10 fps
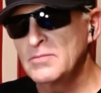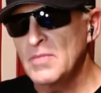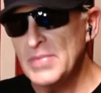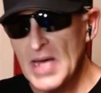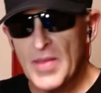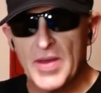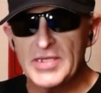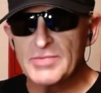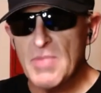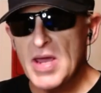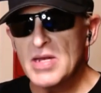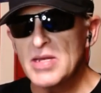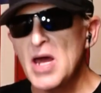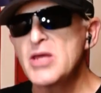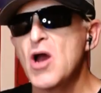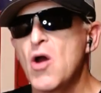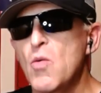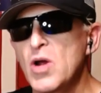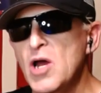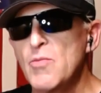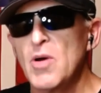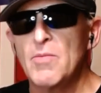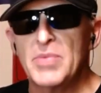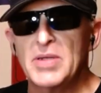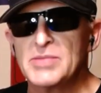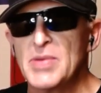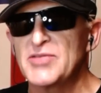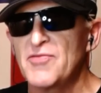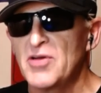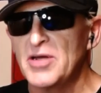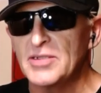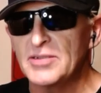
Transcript: Now that he's making it, now y'all want to come up and be his best friend.